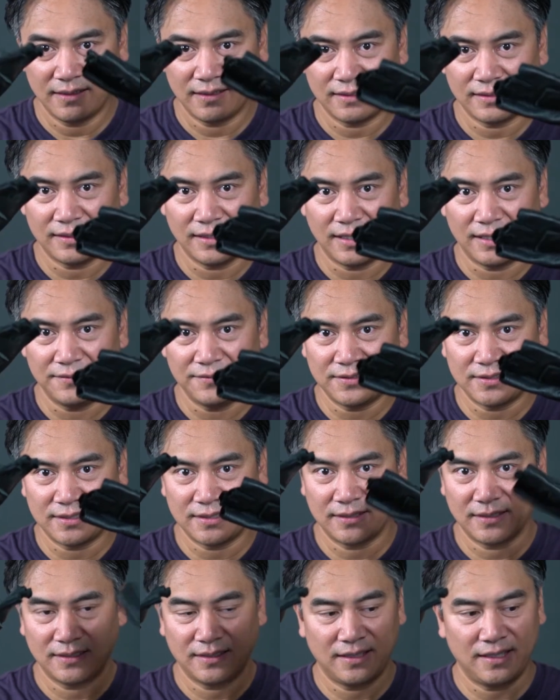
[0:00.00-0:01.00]

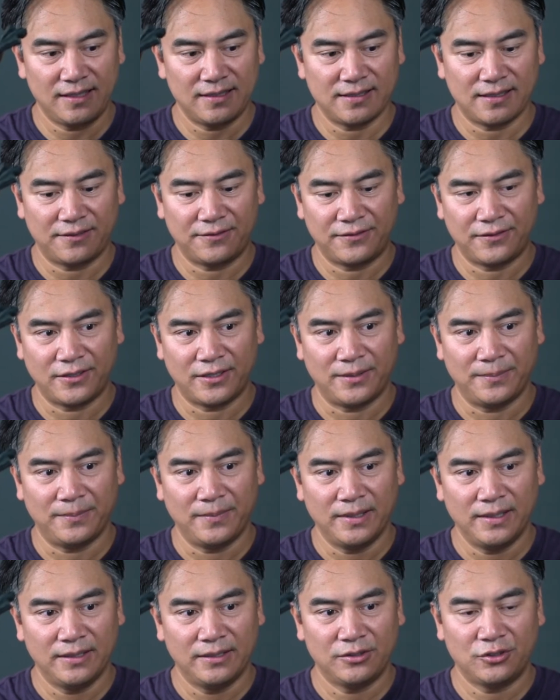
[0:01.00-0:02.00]
gloves. These are from
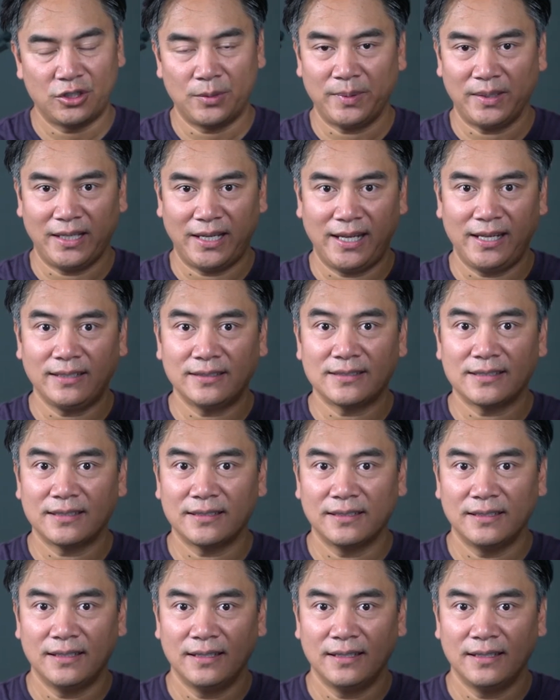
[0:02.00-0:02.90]
888,